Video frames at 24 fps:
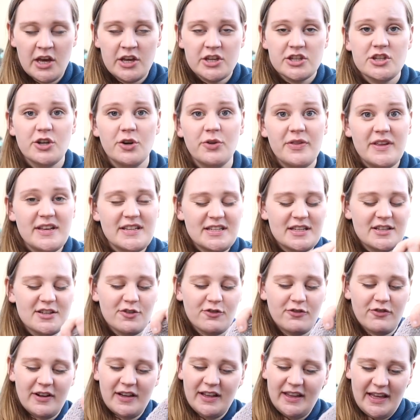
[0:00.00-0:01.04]
So this is
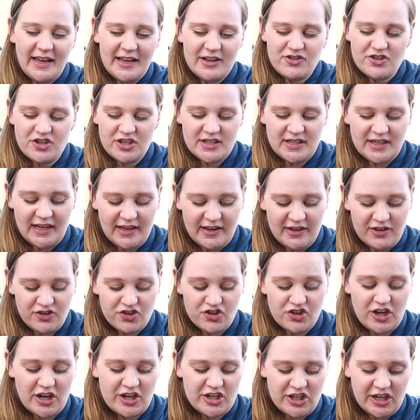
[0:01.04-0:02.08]
a really interesting
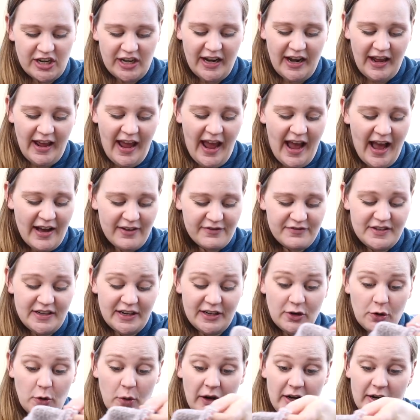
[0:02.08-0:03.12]
construction, and I have
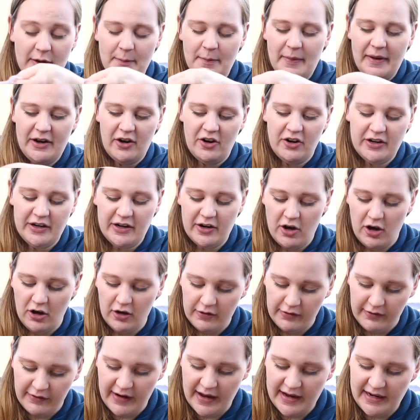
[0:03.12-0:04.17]
done quite a bit on it
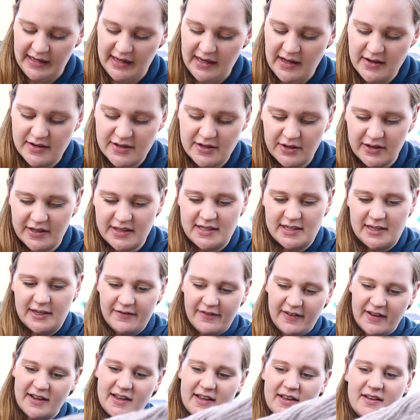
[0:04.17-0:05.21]
already. So let's see
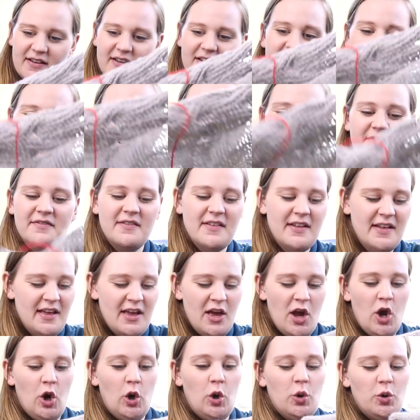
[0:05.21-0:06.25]
if I can
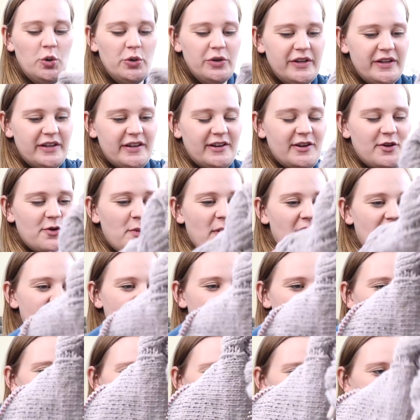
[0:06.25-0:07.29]
hold it in a way
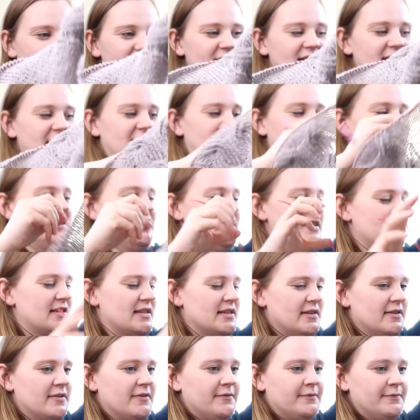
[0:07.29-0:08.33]
that makes
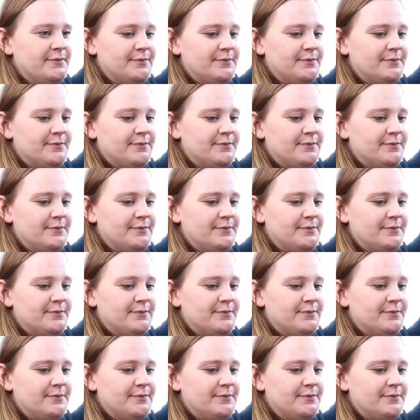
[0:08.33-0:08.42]
sense.